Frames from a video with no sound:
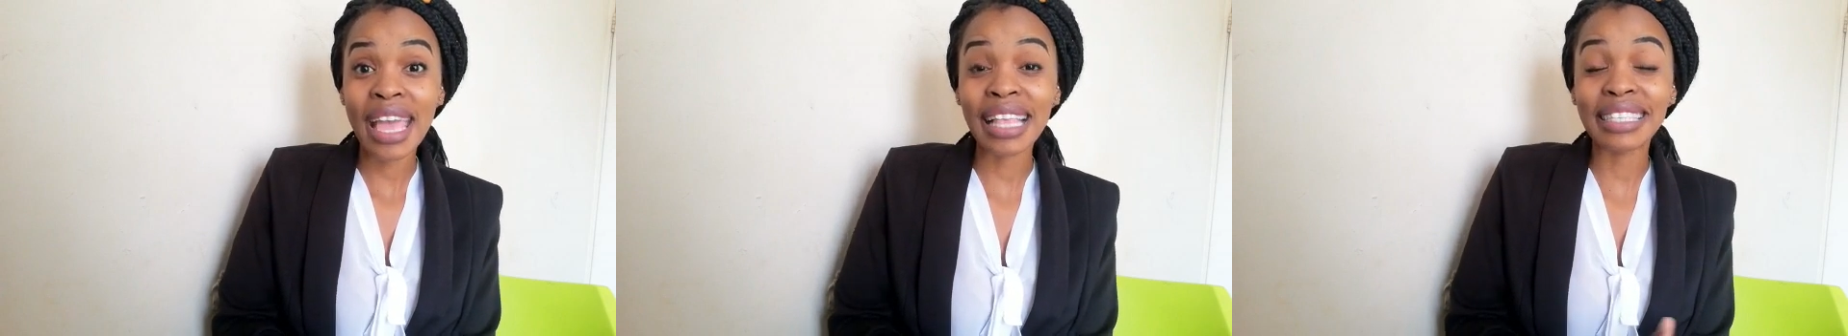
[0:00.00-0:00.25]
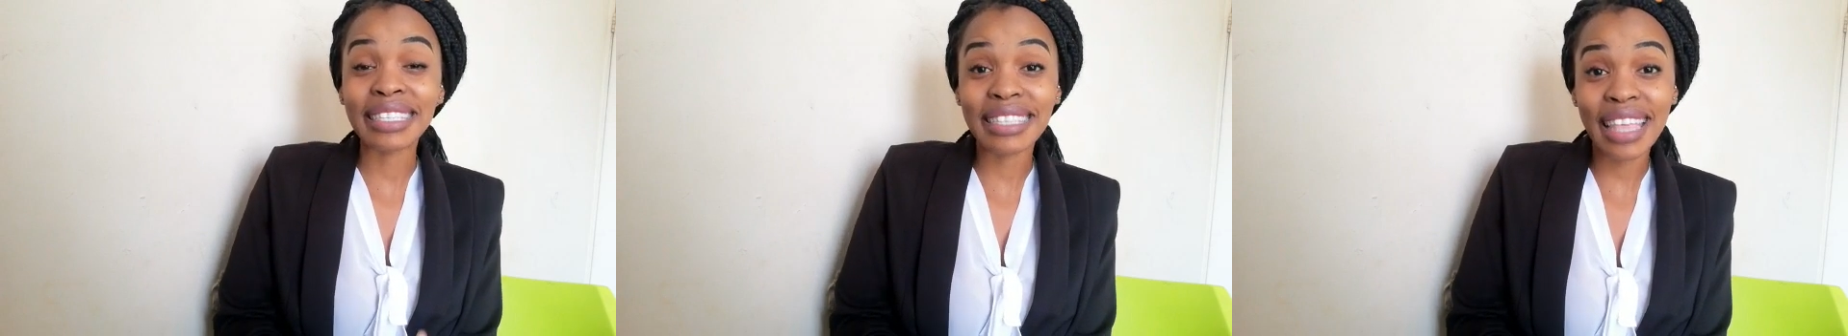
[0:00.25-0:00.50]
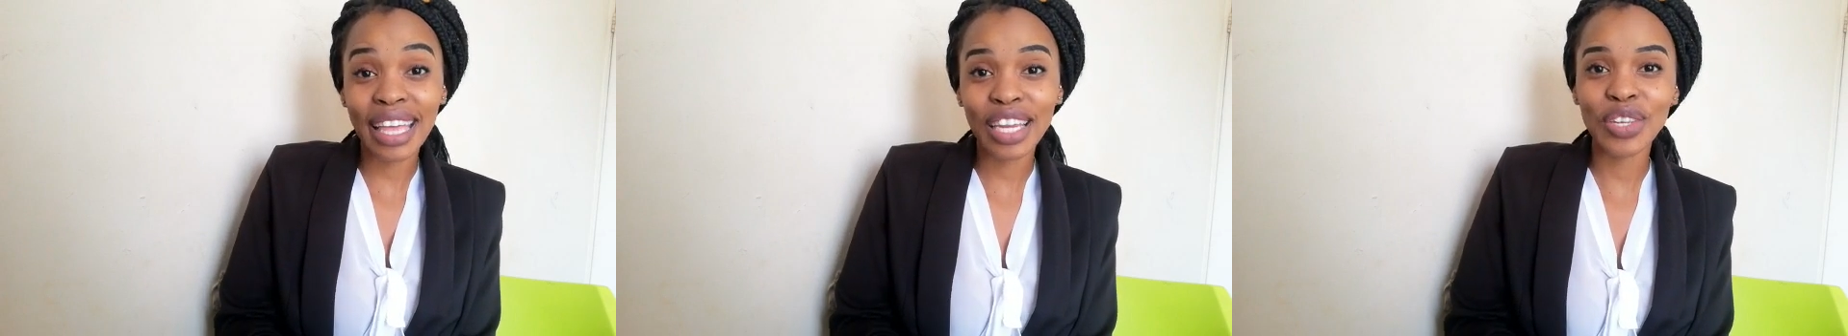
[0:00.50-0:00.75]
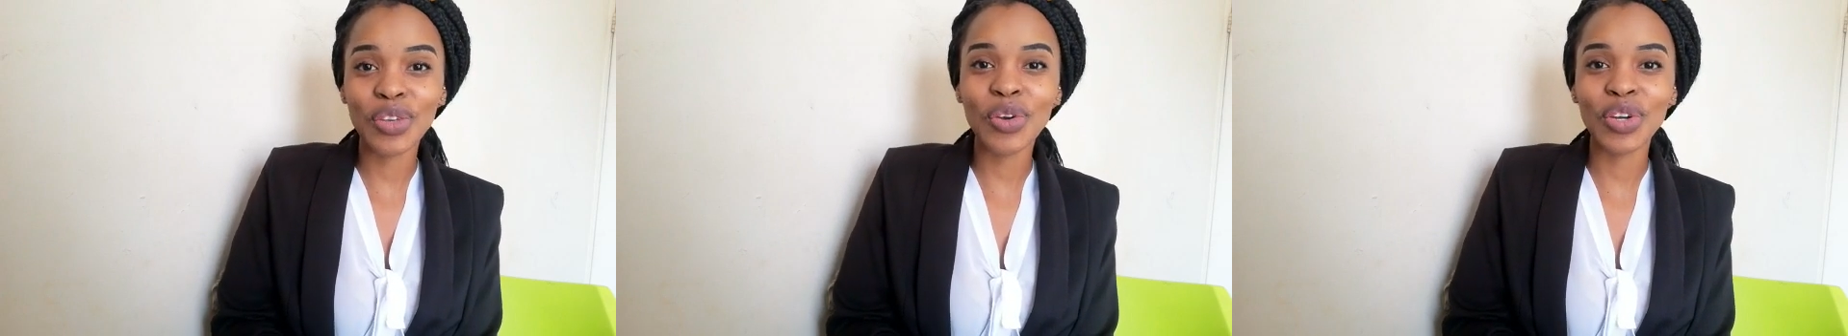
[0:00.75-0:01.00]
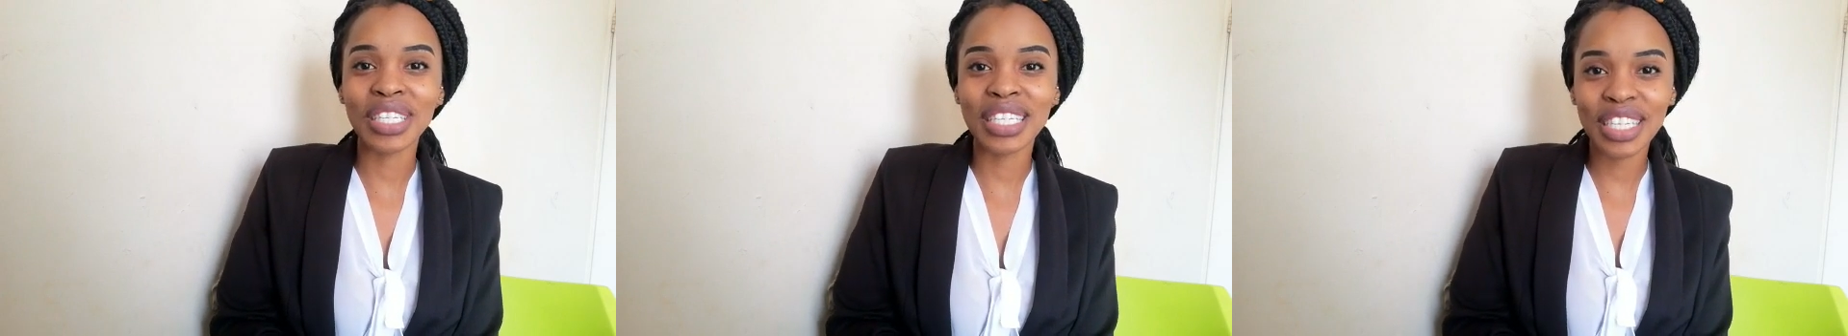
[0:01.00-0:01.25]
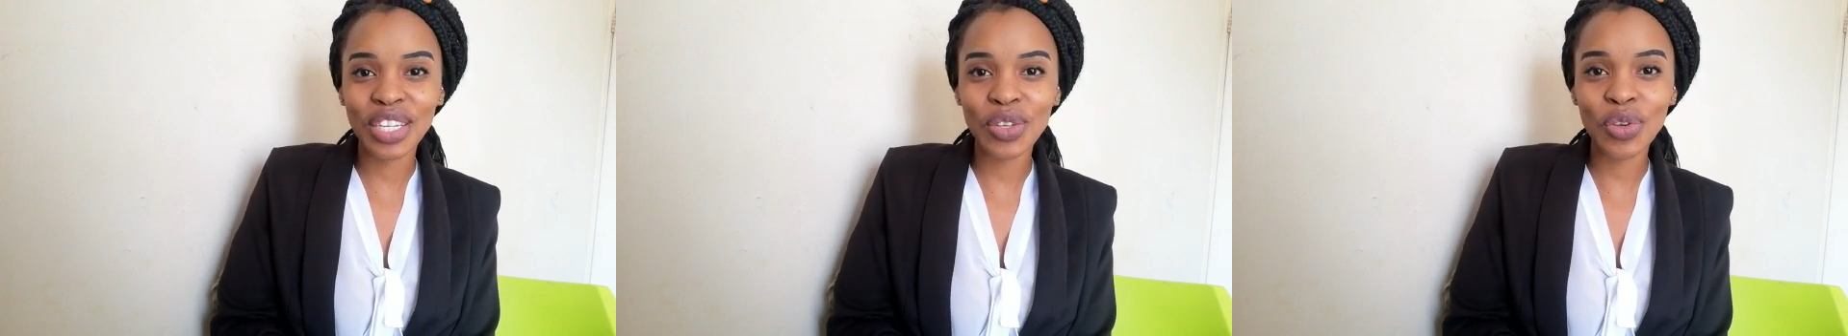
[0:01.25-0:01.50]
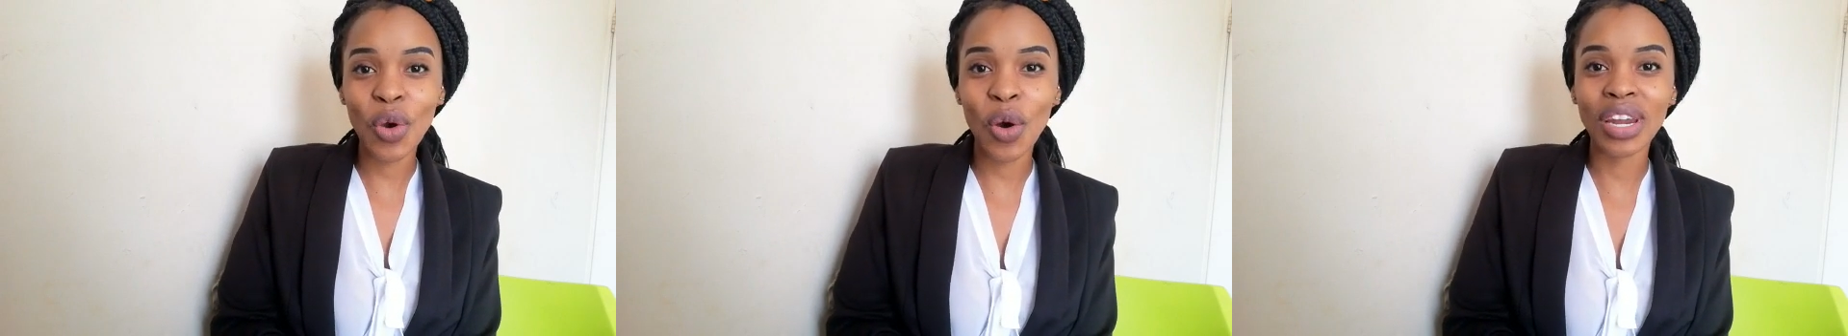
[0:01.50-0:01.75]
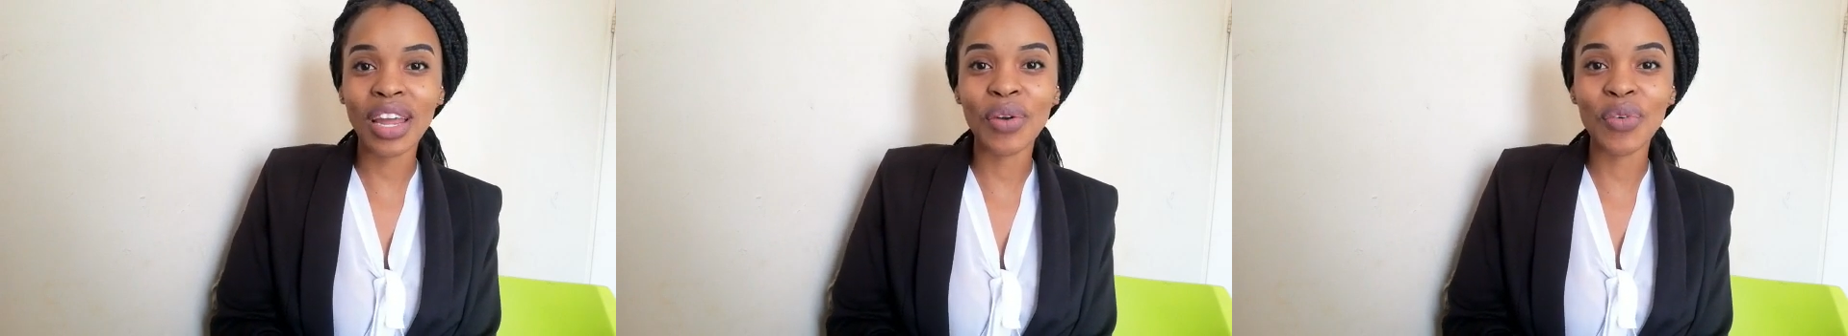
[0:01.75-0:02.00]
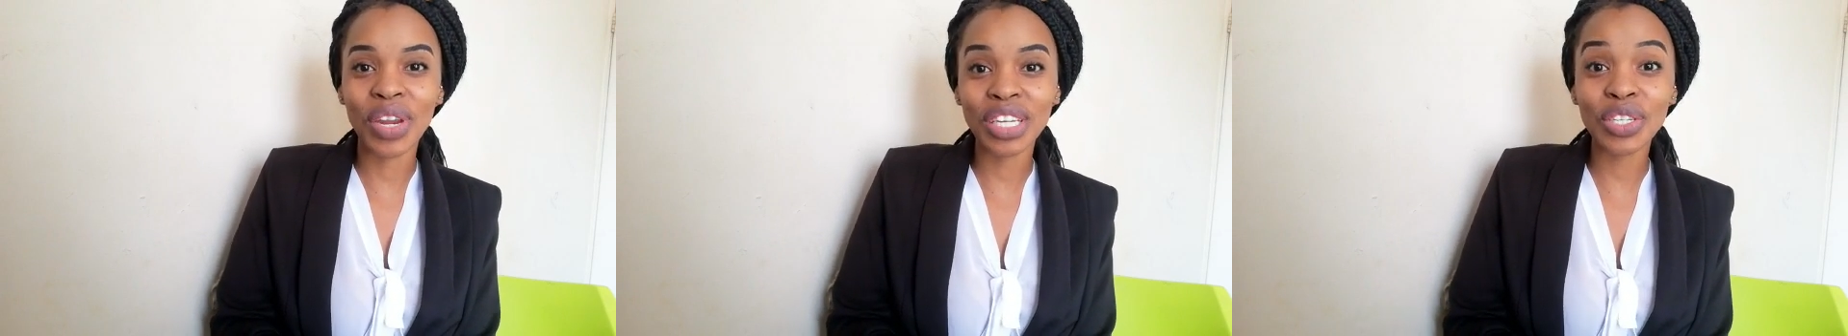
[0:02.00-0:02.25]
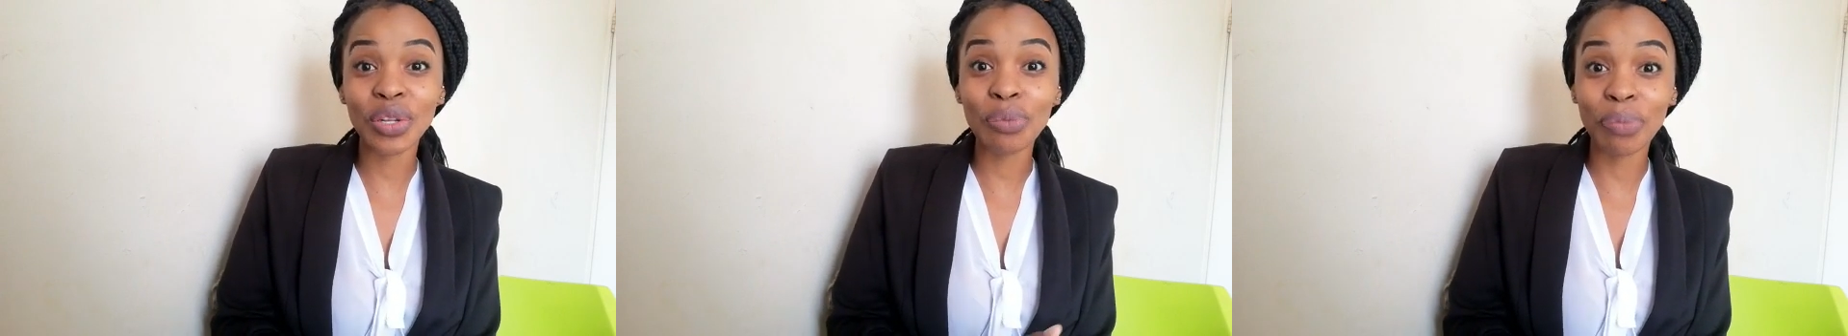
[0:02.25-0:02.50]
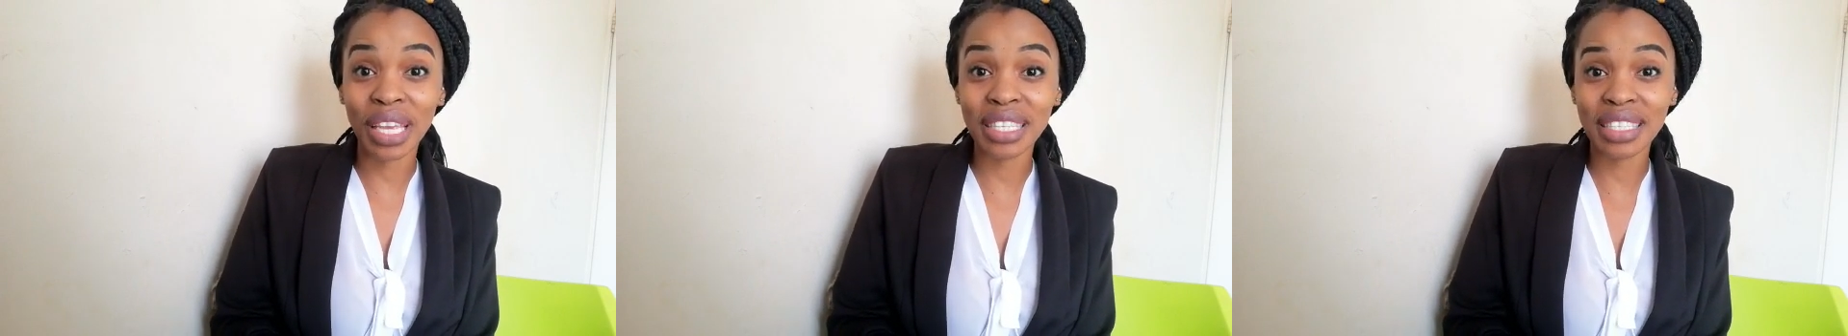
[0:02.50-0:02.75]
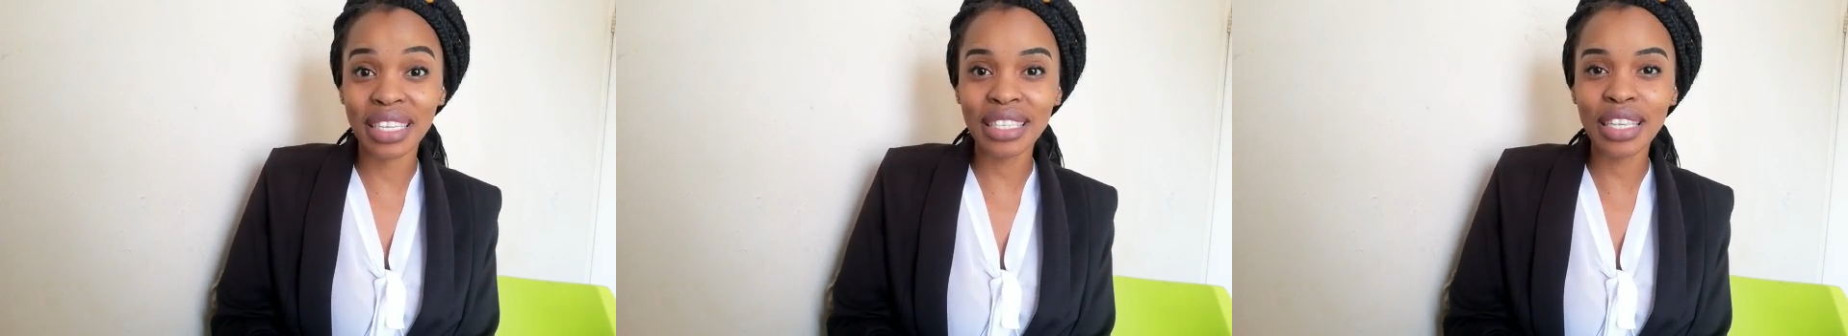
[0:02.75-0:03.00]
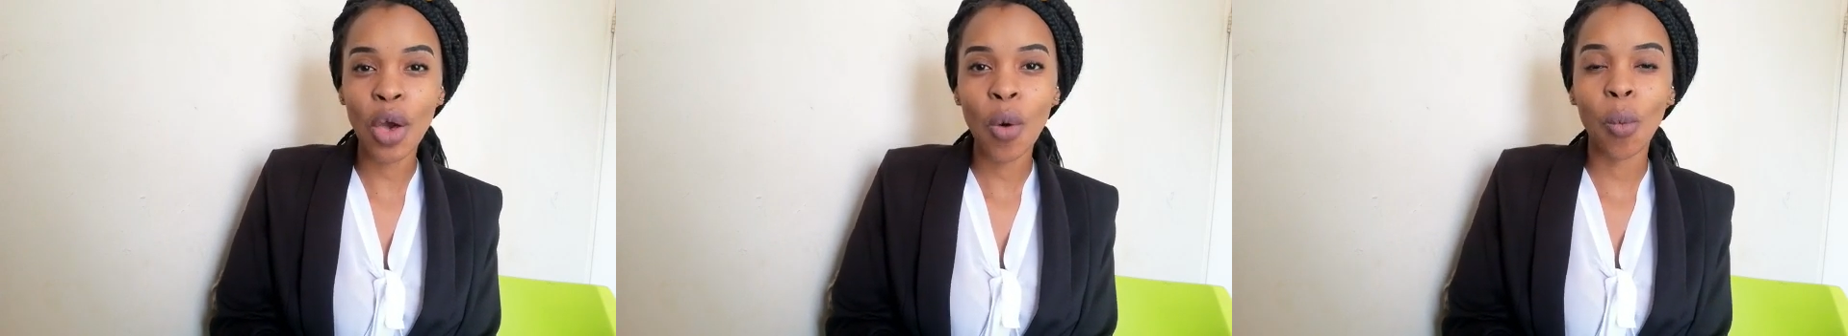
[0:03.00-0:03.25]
Instead, you continue on a rental basis